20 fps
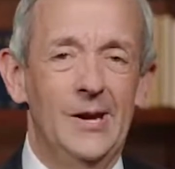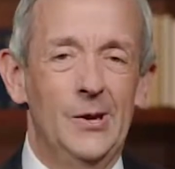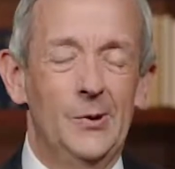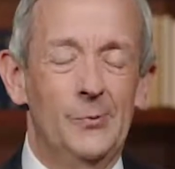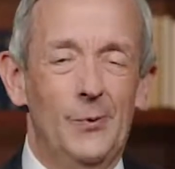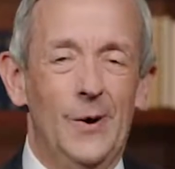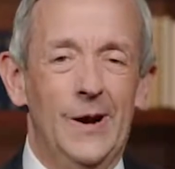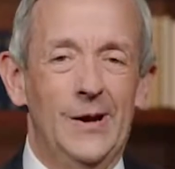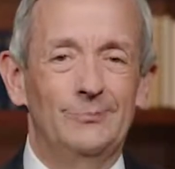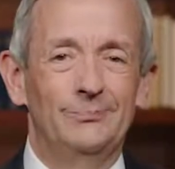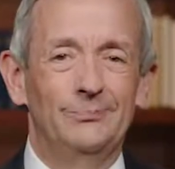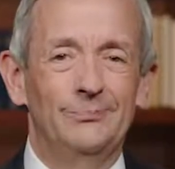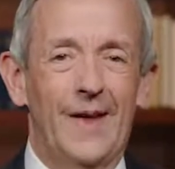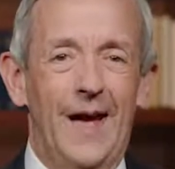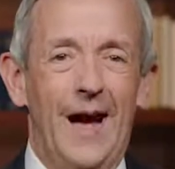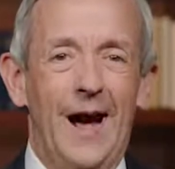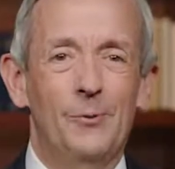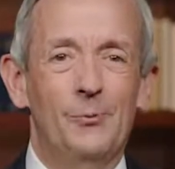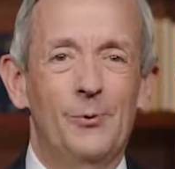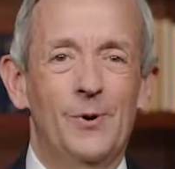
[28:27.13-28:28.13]
Well,
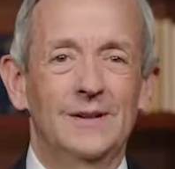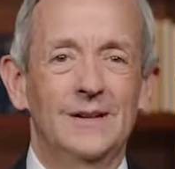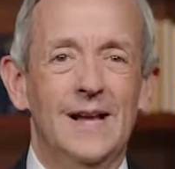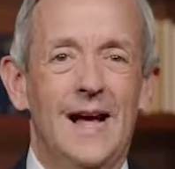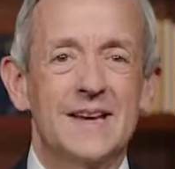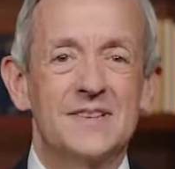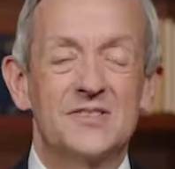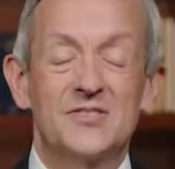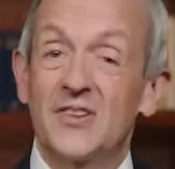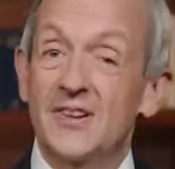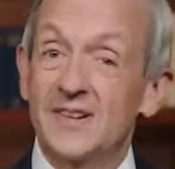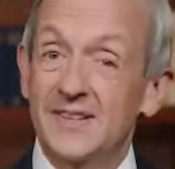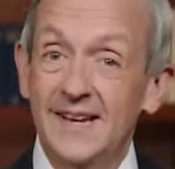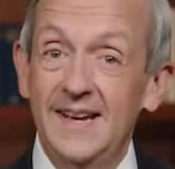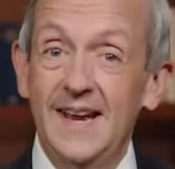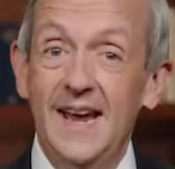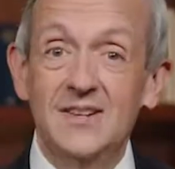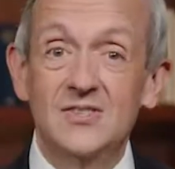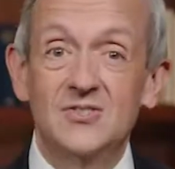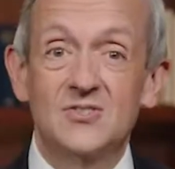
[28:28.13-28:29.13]
I realize that
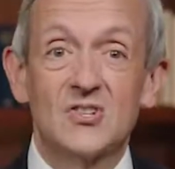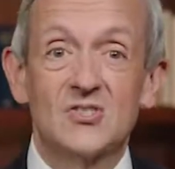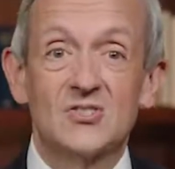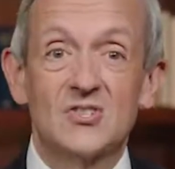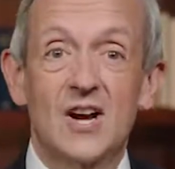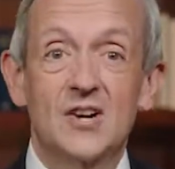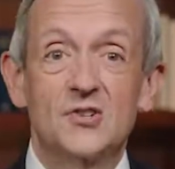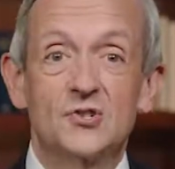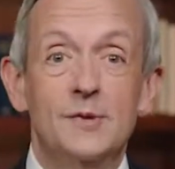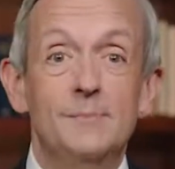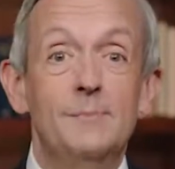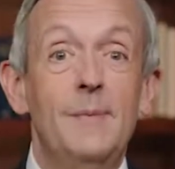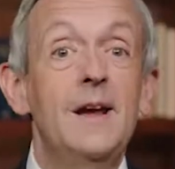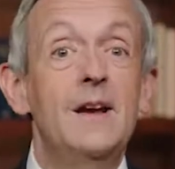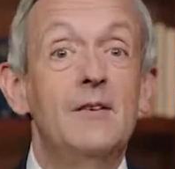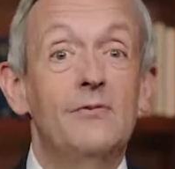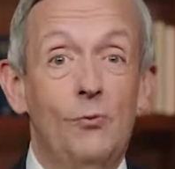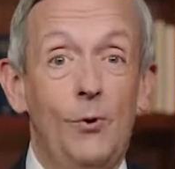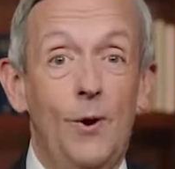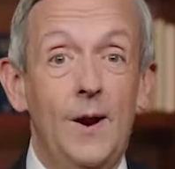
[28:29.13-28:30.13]
today's discussion may
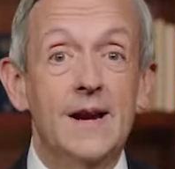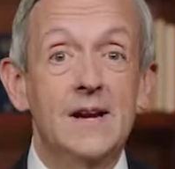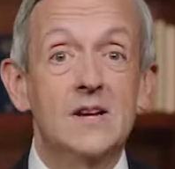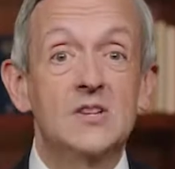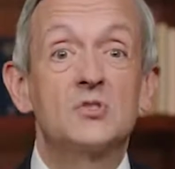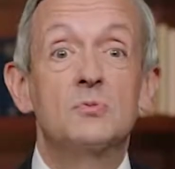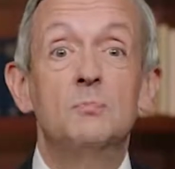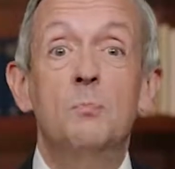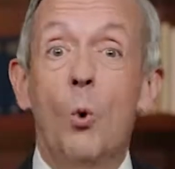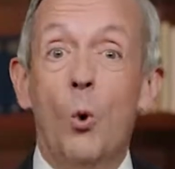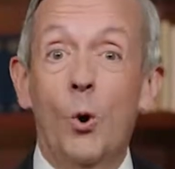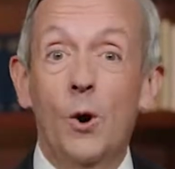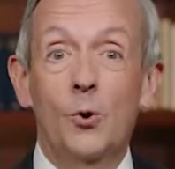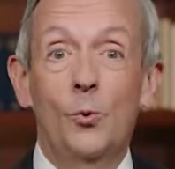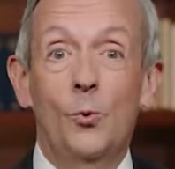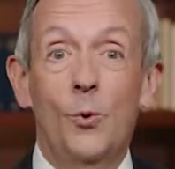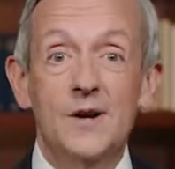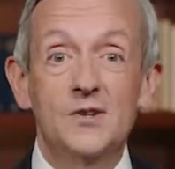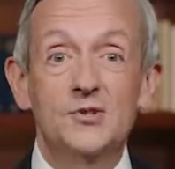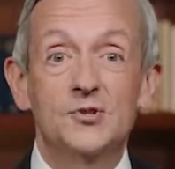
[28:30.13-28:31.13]
have raised more
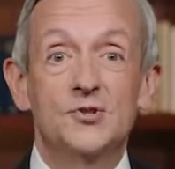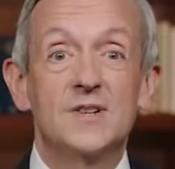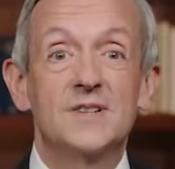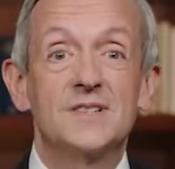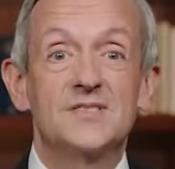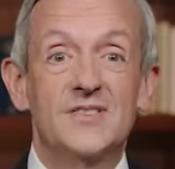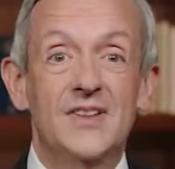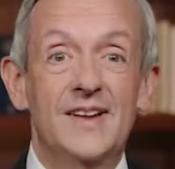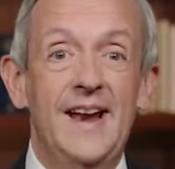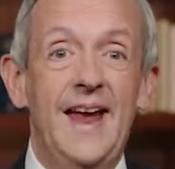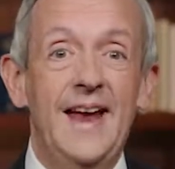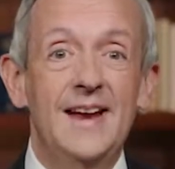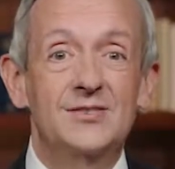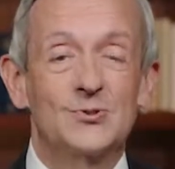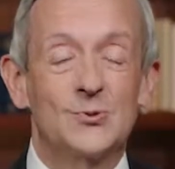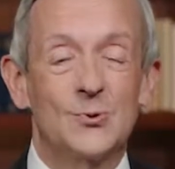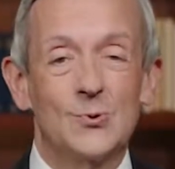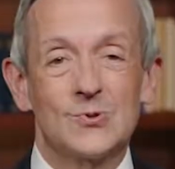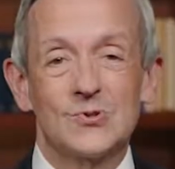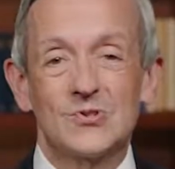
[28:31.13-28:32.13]
questions than
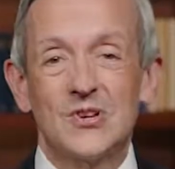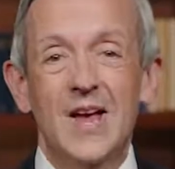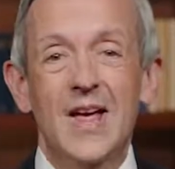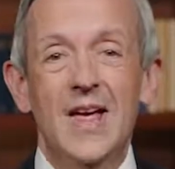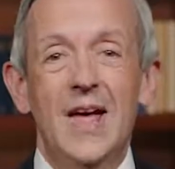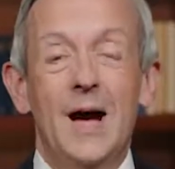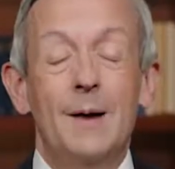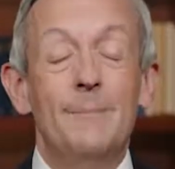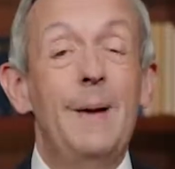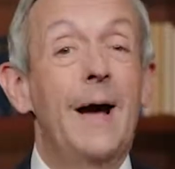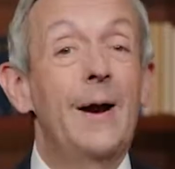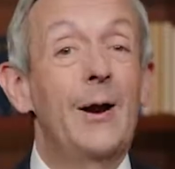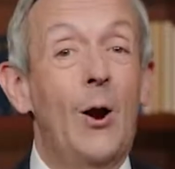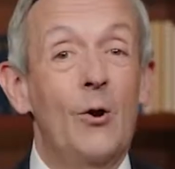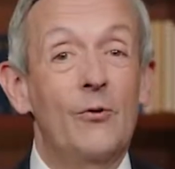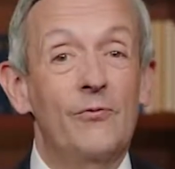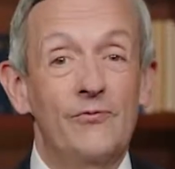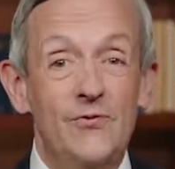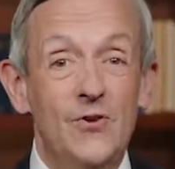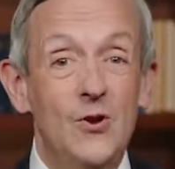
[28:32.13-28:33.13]
answers about our
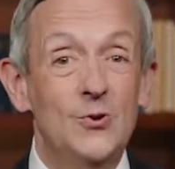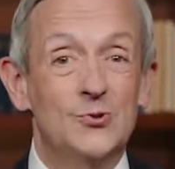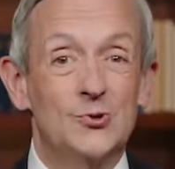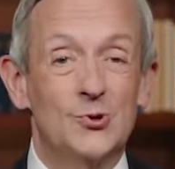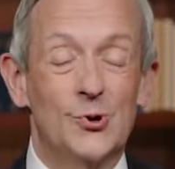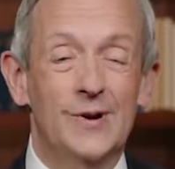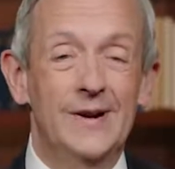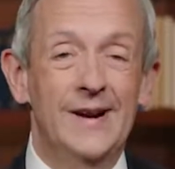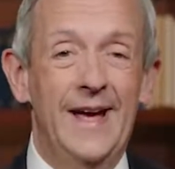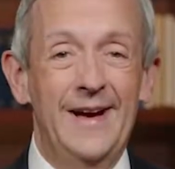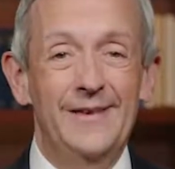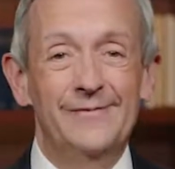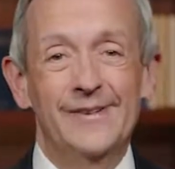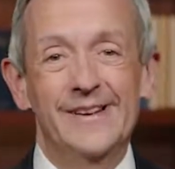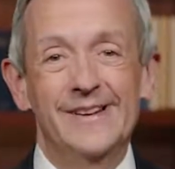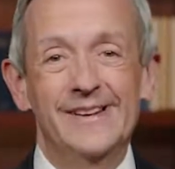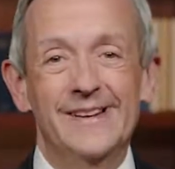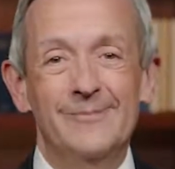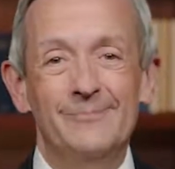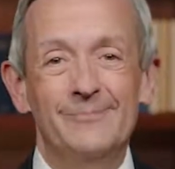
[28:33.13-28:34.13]
future in
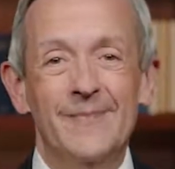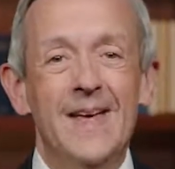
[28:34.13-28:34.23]
heaven.